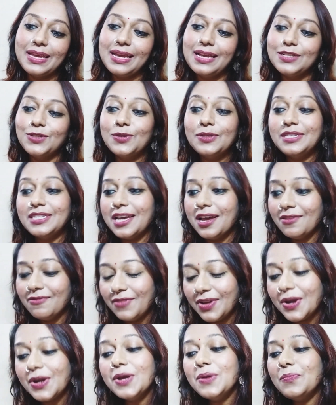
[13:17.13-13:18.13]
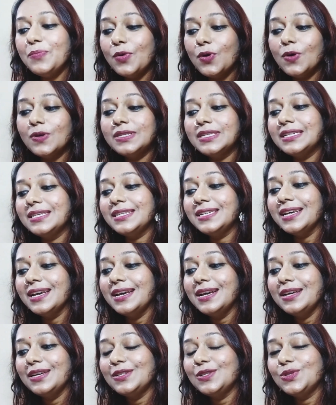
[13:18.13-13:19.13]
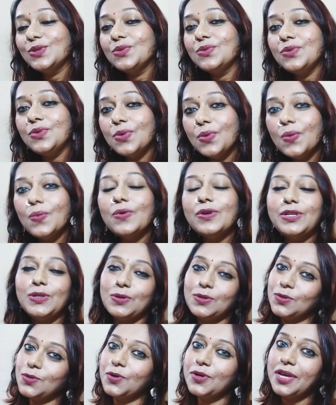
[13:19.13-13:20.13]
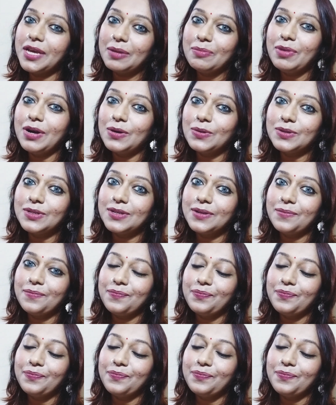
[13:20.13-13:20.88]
So it's very important to know what you're talking about.